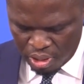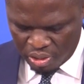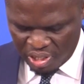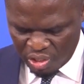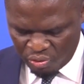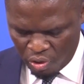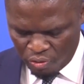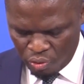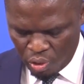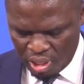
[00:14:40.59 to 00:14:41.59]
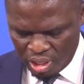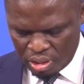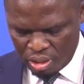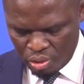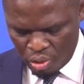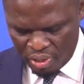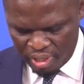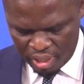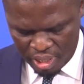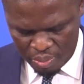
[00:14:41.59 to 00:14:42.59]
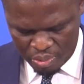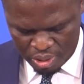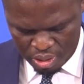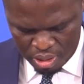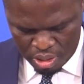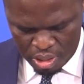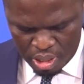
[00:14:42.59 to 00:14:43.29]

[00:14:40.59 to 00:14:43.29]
Transfer of knowledge during the games